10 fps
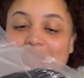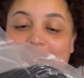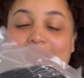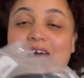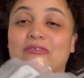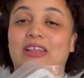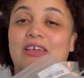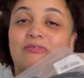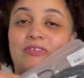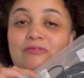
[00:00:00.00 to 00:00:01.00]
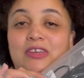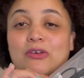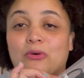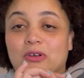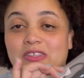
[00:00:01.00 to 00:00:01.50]
I have like 50
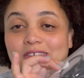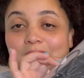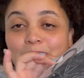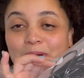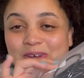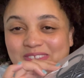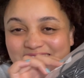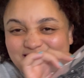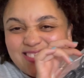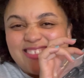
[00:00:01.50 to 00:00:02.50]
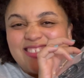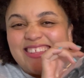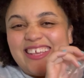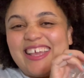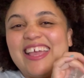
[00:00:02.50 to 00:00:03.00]
cord stoppers
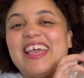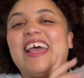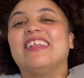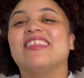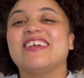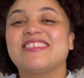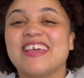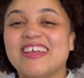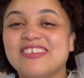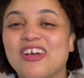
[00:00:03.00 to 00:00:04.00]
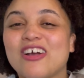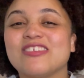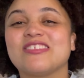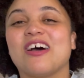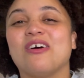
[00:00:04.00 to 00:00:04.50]
and like 10
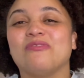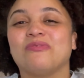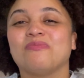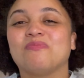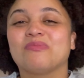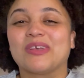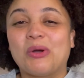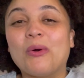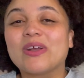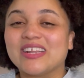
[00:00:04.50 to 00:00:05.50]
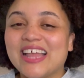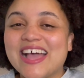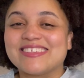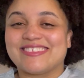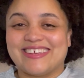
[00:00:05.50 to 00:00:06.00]
yards of cord
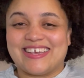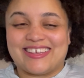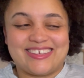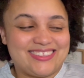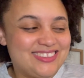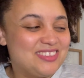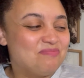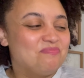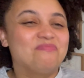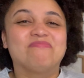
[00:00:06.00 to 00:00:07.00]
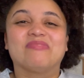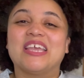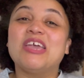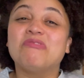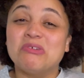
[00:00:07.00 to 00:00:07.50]
elastic.
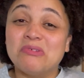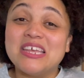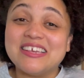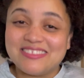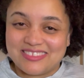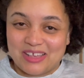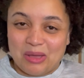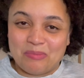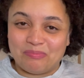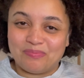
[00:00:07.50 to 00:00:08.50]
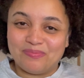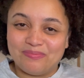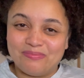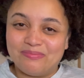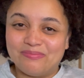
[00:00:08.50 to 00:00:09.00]
If you need some,
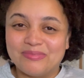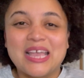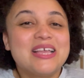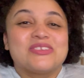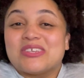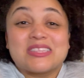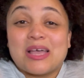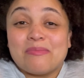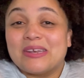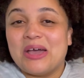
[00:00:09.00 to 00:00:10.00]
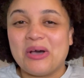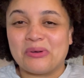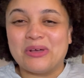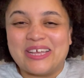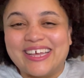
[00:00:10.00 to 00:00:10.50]
just let me know.